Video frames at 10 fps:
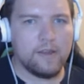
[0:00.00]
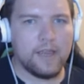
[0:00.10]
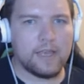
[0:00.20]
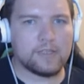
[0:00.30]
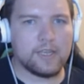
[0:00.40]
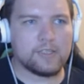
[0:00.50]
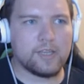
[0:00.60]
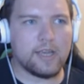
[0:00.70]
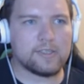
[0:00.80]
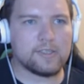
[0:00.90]
Yes, yes,
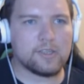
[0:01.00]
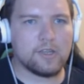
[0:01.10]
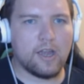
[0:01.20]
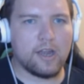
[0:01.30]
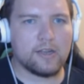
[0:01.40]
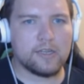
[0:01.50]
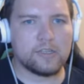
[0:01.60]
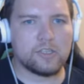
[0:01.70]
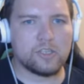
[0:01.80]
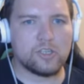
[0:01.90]
yes, got
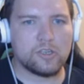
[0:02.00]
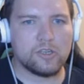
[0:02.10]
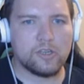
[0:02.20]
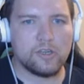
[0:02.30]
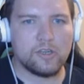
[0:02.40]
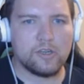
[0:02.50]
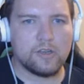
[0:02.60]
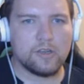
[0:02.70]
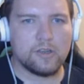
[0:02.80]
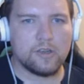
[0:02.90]
it.
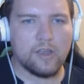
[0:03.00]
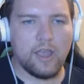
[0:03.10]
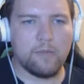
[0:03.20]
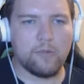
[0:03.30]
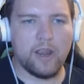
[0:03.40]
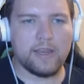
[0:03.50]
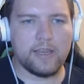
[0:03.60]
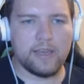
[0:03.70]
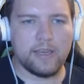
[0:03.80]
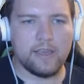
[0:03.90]
I'm
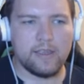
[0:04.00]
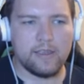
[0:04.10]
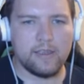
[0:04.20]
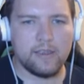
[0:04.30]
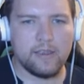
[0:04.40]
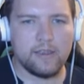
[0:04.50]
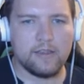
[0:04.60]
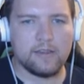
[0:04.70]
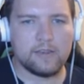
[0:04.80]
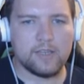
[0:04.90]
ready
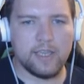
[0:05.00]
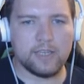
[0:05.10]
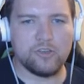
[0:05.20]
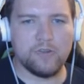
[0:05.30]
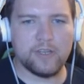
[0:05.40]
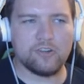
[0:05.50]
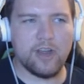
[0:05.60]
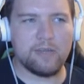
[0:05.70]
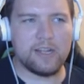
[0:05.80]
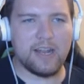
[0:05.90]
to get you in
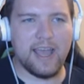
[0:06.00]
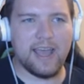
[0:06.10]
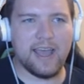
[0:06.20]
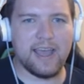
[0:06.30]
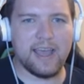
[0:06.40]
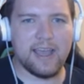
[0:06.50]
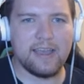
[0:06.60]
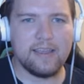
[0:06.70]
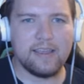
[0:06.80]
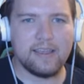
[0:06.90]
trouble, Ha ha ha!
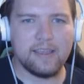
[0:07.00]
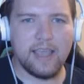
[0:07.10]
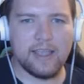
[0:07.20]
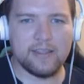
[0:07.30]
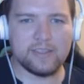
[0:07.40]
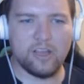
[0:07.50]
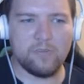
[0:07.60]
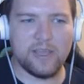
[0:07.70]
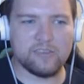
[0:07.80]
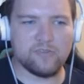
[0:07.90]
I got this all
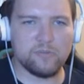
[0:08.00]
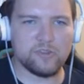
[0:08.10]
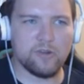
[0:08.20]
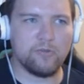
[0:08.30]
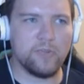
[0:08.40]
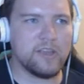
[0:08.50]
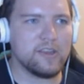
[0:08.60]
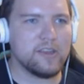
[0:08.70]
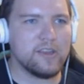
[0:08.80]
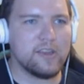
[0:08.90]
pass from Jerome.
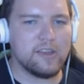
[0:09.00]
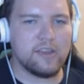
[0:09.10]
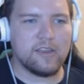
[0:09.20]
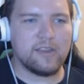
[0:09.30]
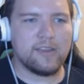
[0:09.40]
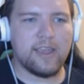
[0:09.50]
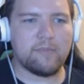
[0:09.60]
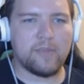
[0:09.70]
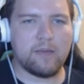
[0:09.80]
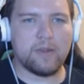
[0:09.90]
Yeah,
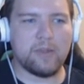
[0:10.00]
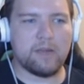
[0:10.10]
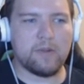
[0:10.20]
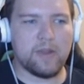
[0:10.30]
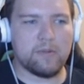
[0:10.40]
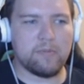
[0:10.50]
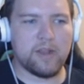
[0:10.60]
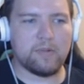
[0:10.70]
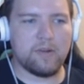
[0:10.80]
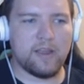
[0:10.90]
blah, blah, blah, blah, blah, blah,
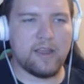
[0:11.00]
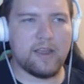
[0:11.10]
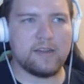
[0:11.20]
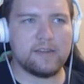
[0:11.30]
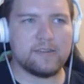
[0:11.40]
blah, blah.